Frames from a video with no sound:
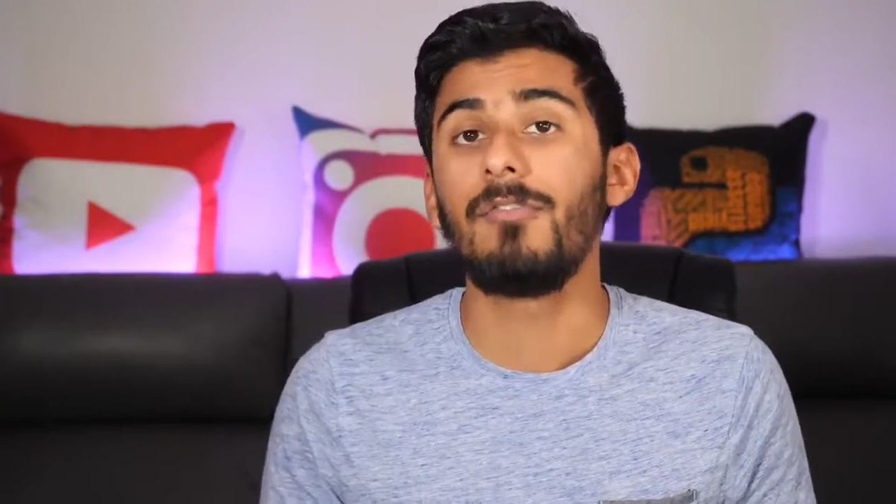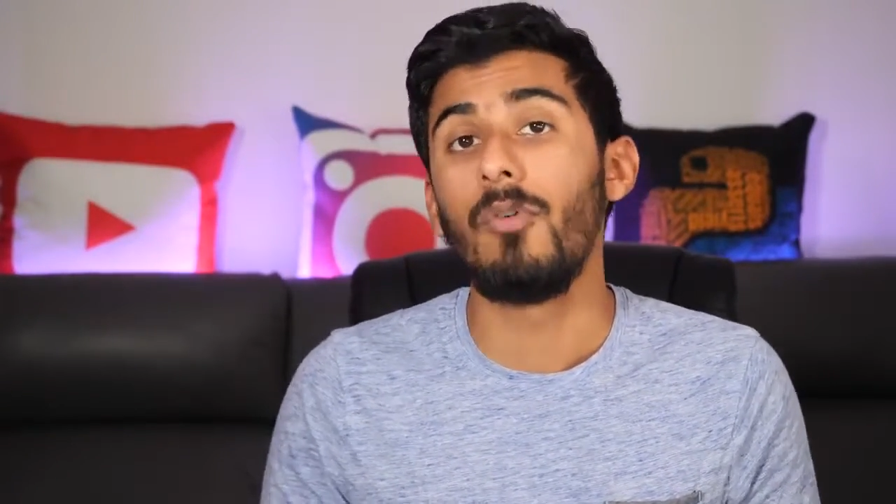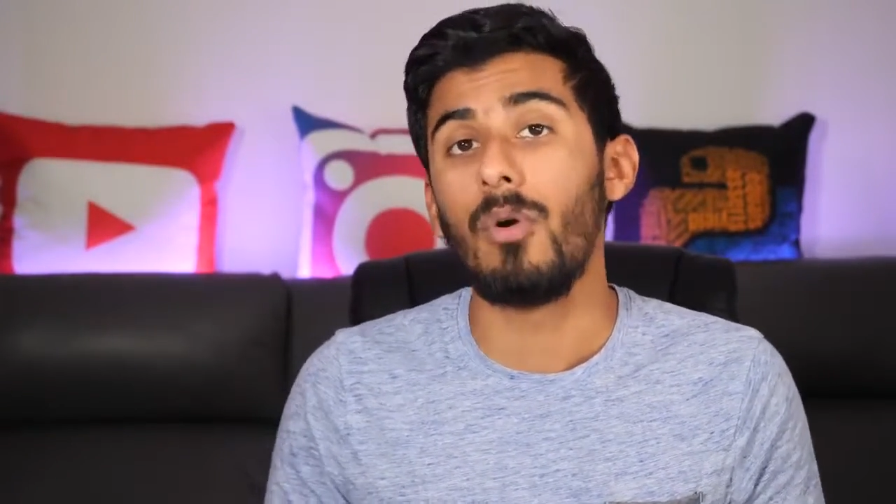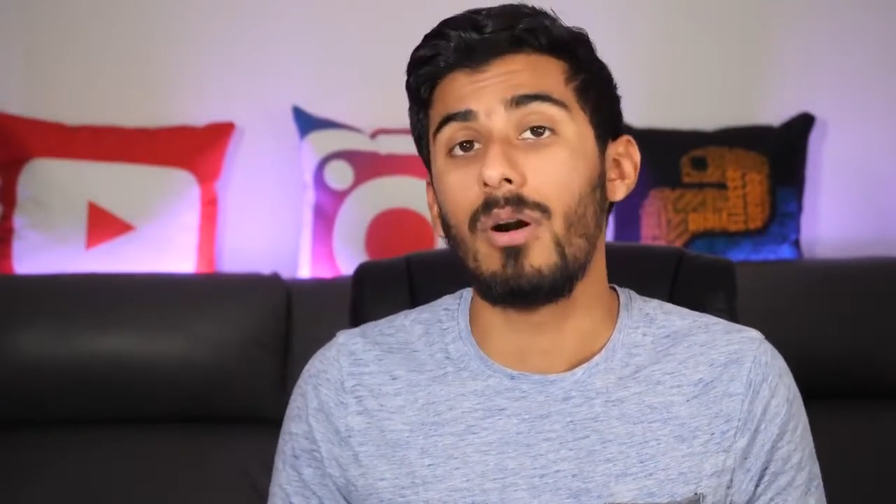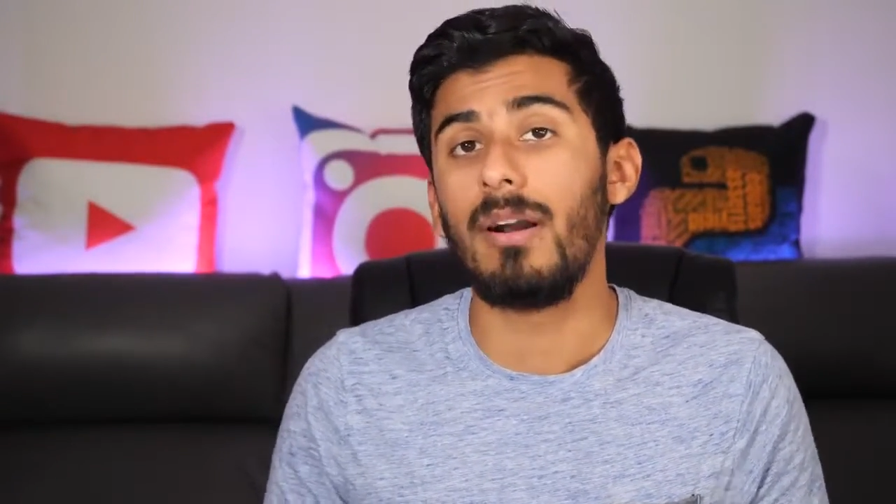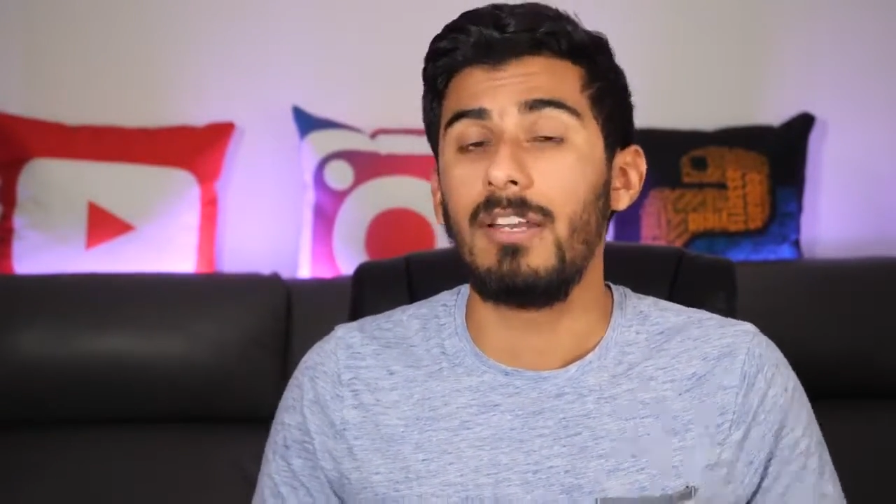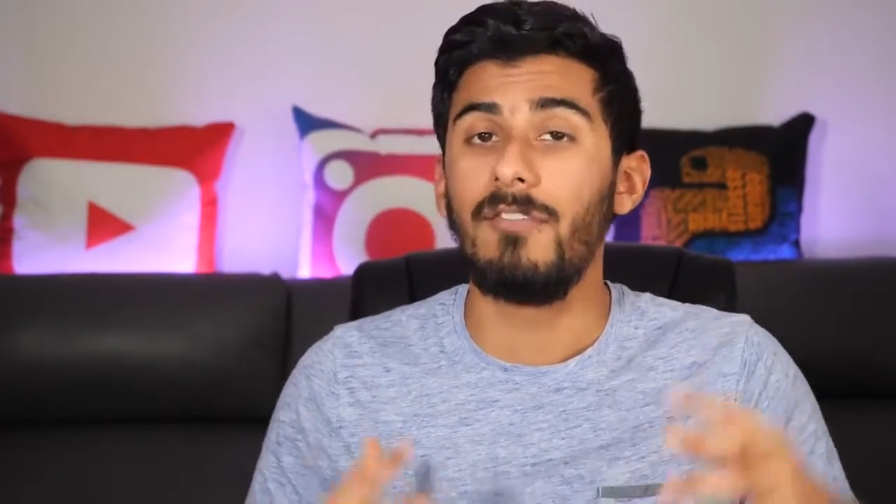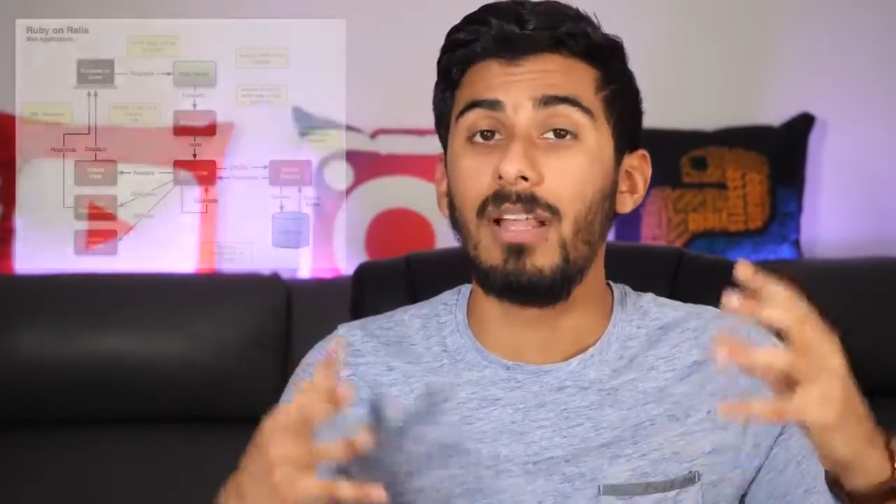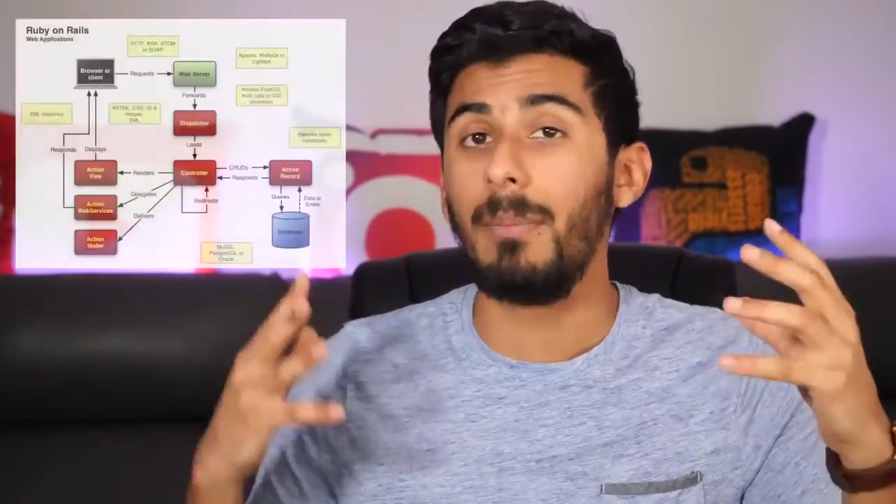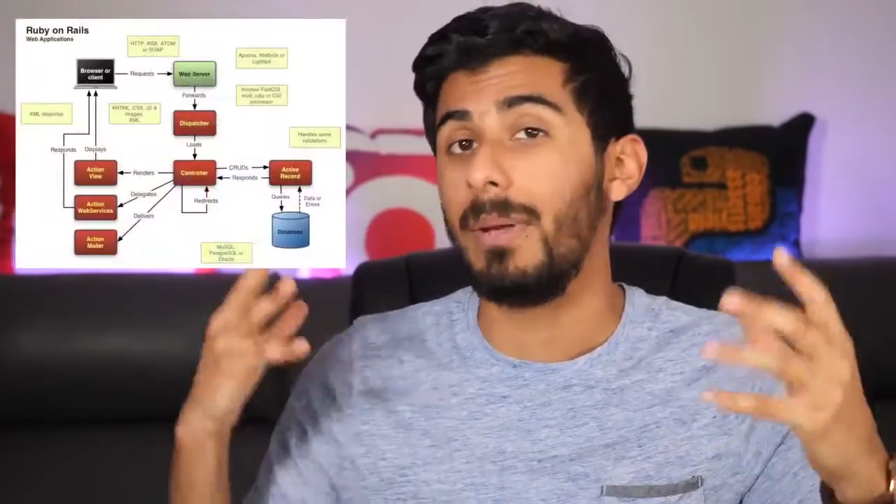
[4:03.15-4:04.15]
for
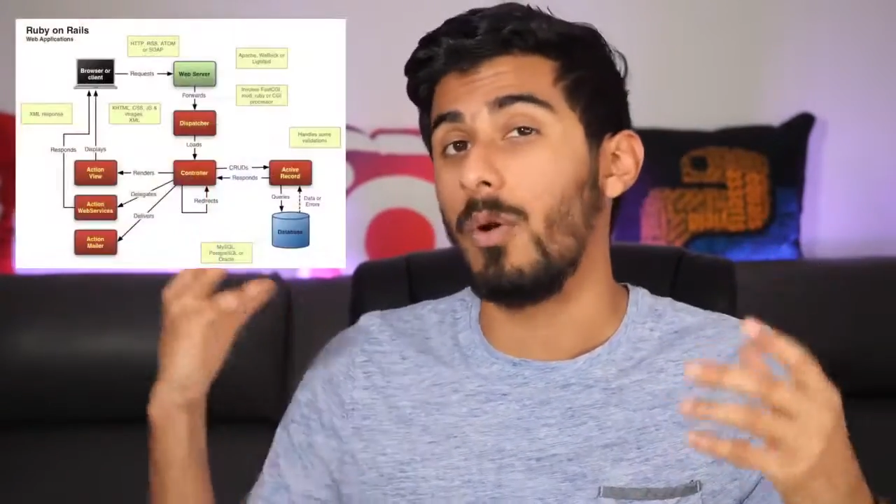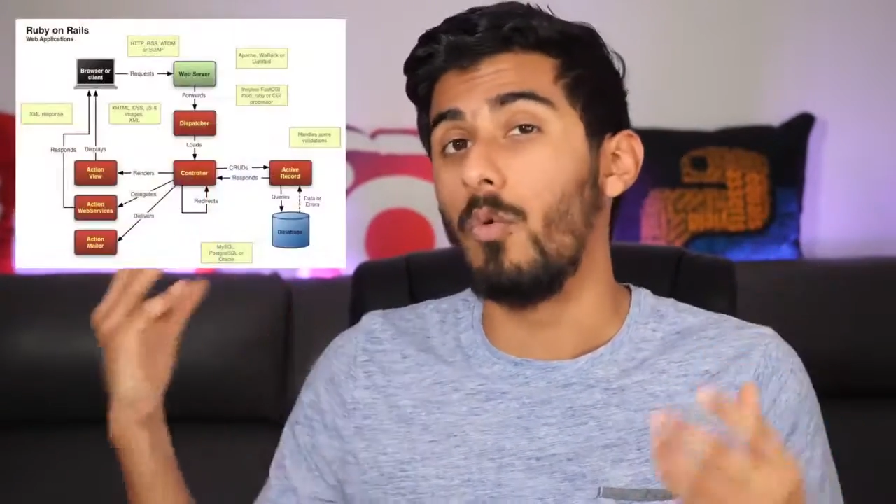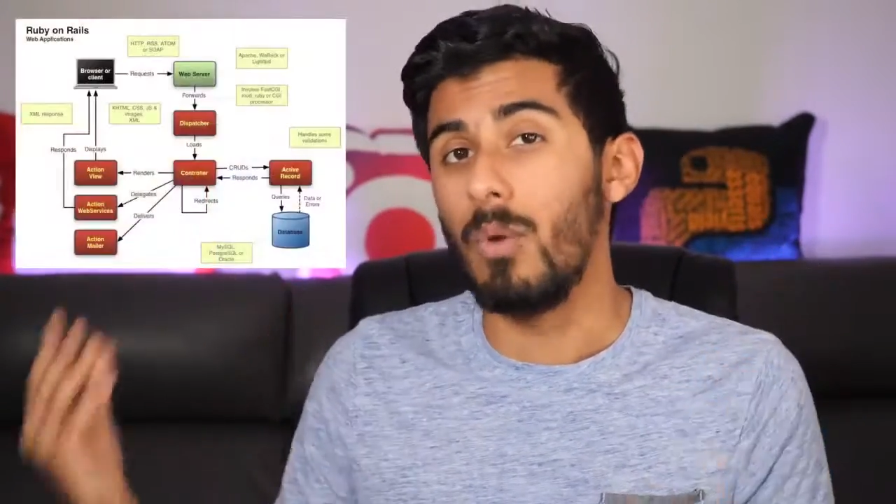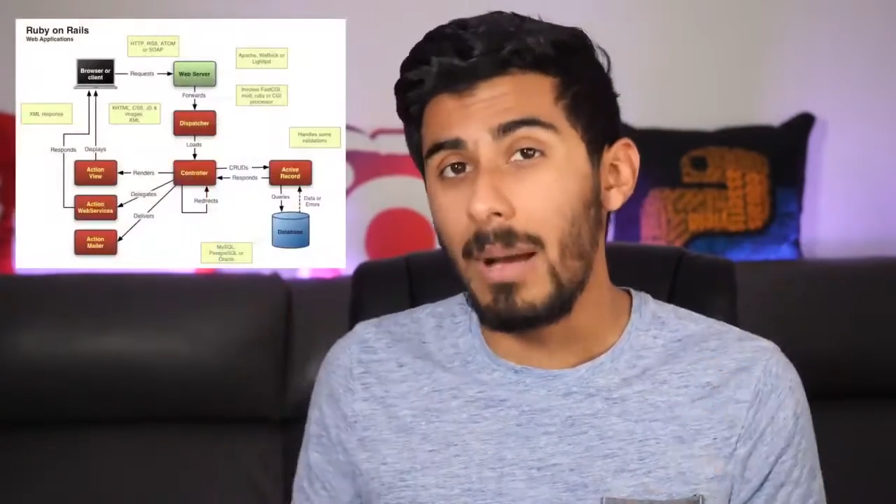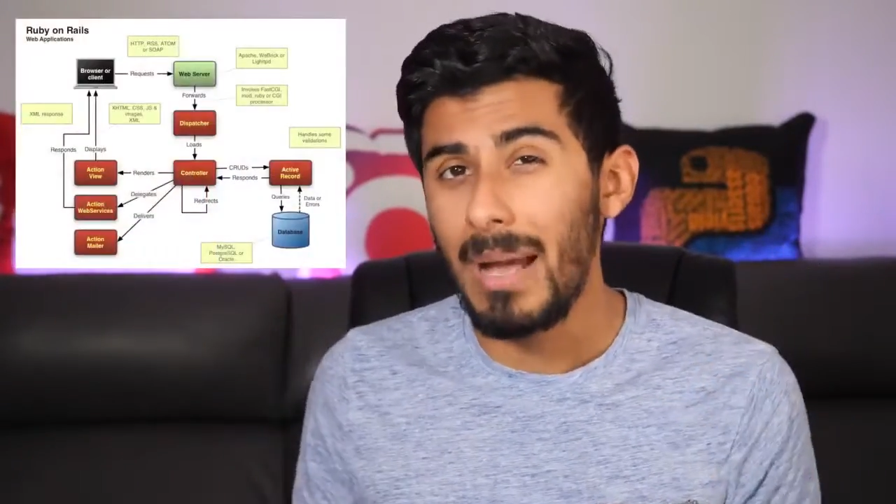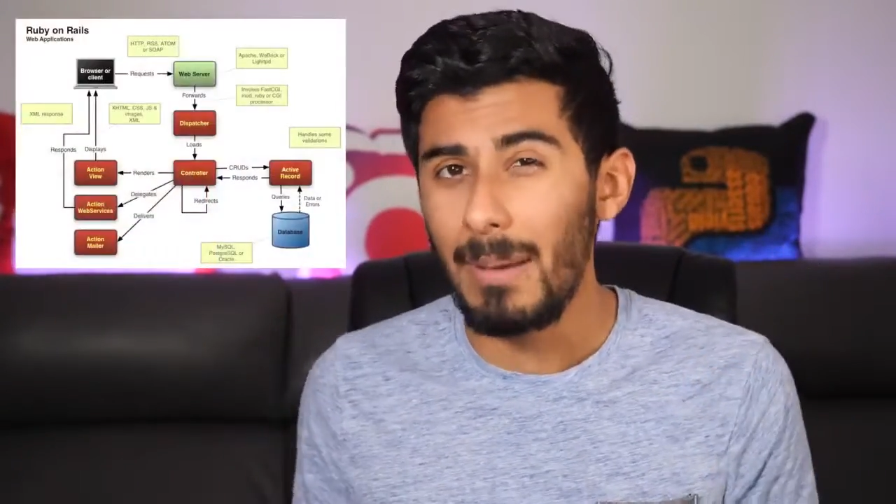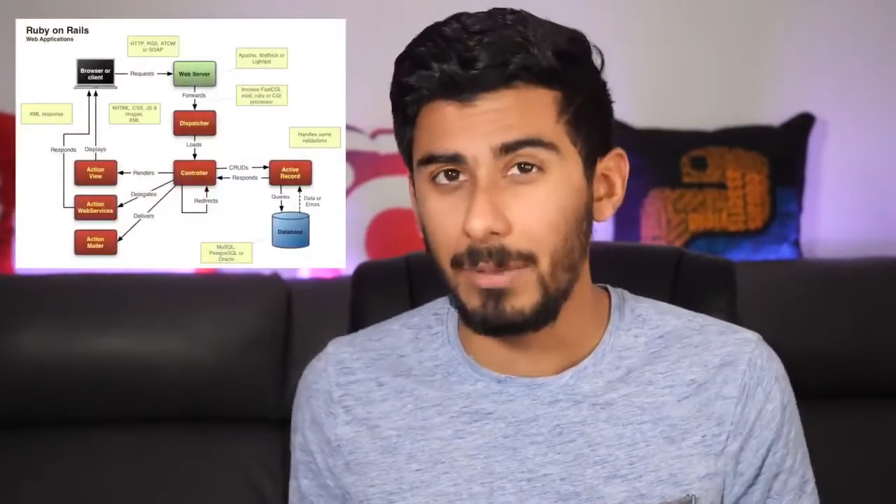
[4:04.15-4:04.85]
developing web